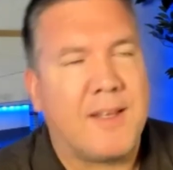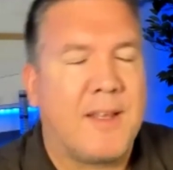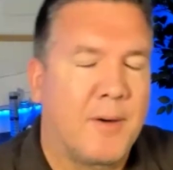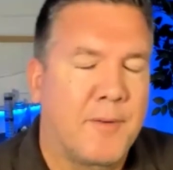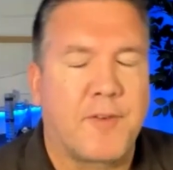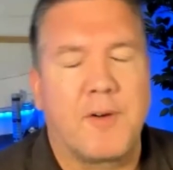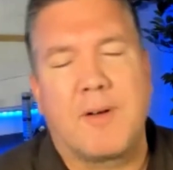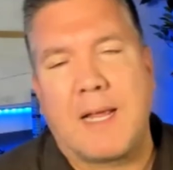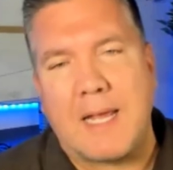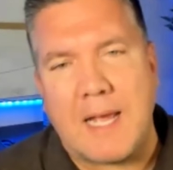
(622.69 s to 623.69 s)
you know,
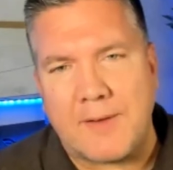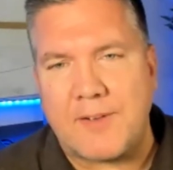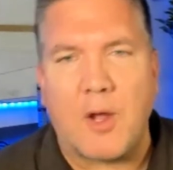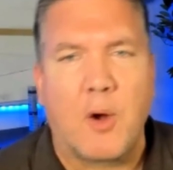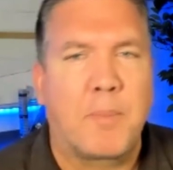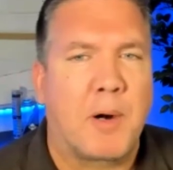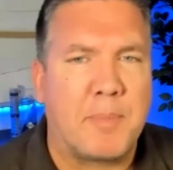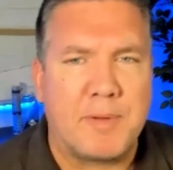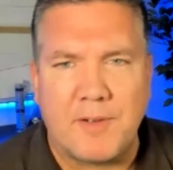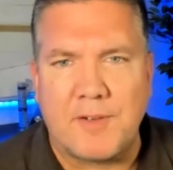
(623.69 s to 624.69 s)
for like SEO
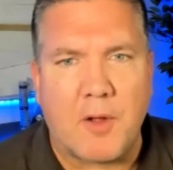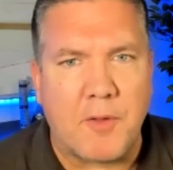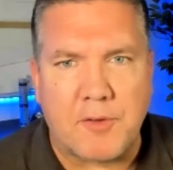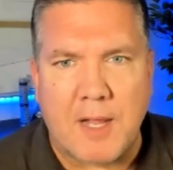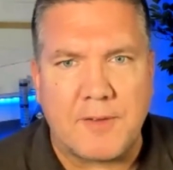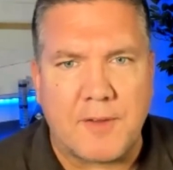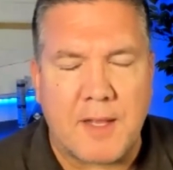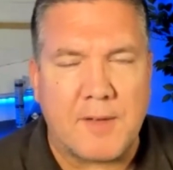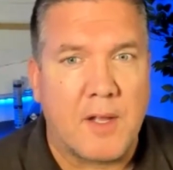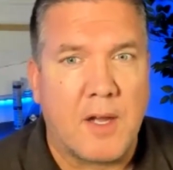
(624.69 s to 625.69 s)
purposes, all those kinds of
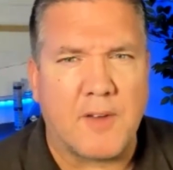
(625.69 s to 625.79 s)
things.